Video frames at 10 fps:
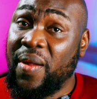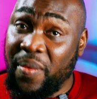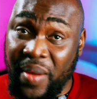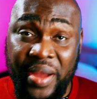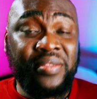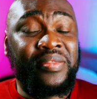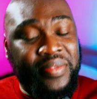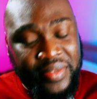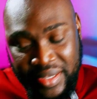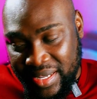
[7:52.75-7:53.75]
Well,
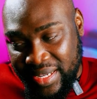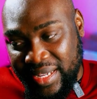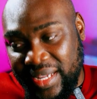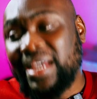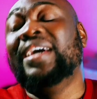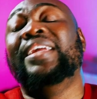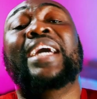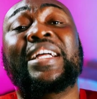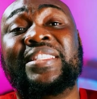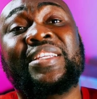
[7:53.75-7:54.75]

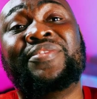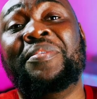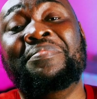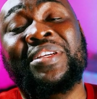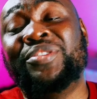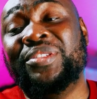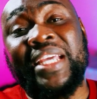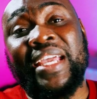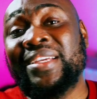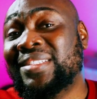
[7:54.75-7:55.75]
that's it for me
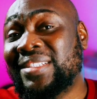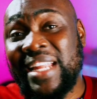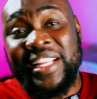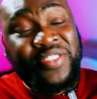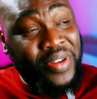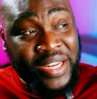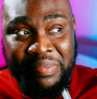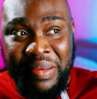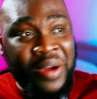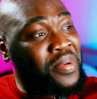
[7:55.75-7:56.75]
today. Let's run it
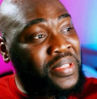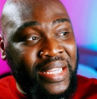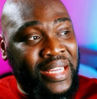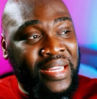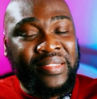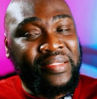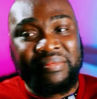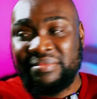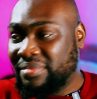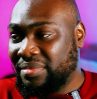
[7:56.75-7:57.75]
back once again.
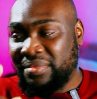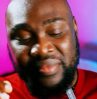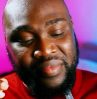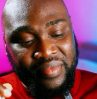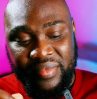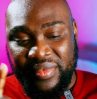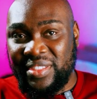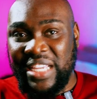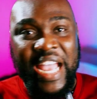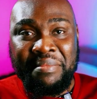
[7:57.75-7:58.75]

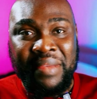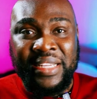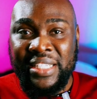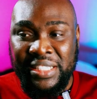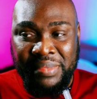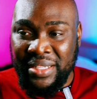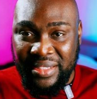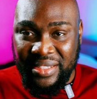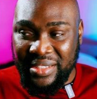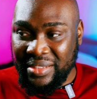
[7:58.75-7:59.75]
Time management,
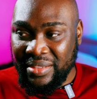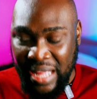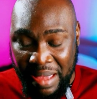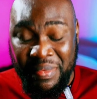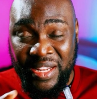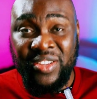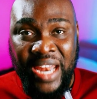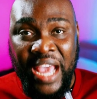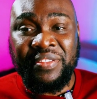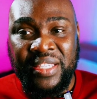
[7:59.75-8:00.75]
your
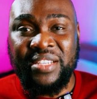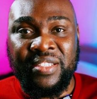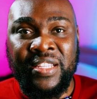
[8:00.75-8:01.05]
life skills